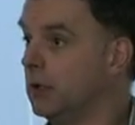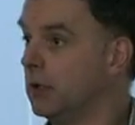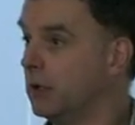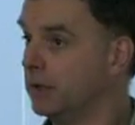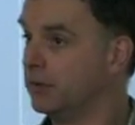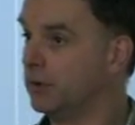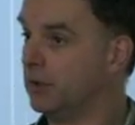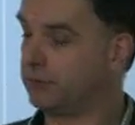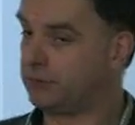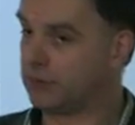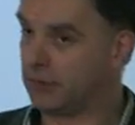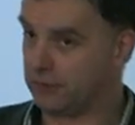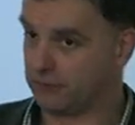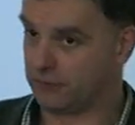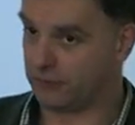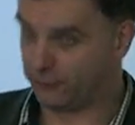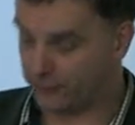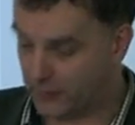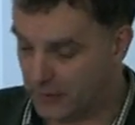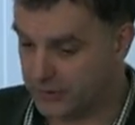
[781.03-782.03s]
And
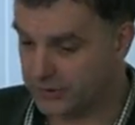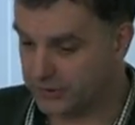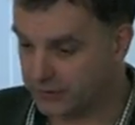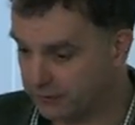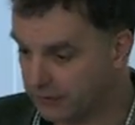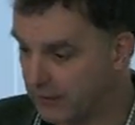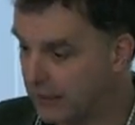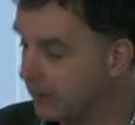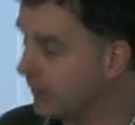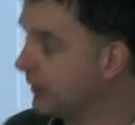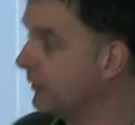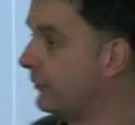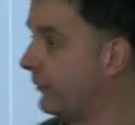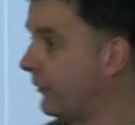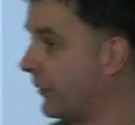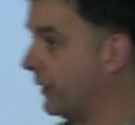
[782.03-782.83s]
the French, Italians,